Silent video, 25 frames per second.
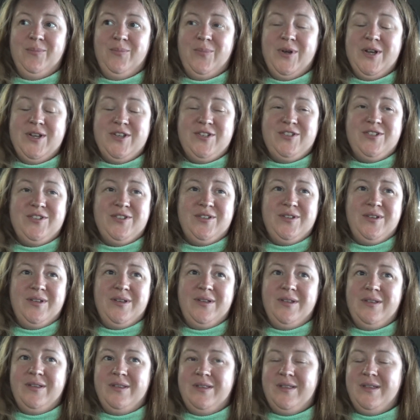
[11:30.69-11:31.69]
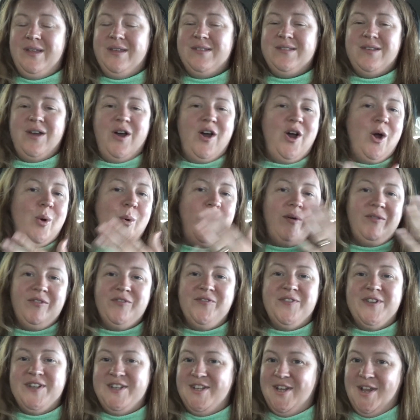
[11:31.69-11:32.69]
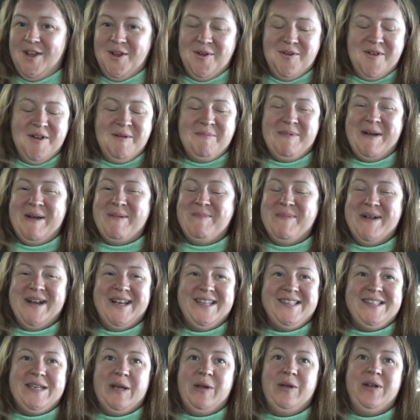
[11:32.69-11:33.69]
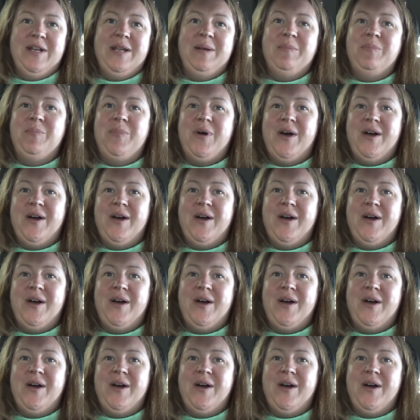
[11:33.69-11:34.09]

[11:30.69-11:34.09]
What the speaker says: which there's a whole other video about melatonin,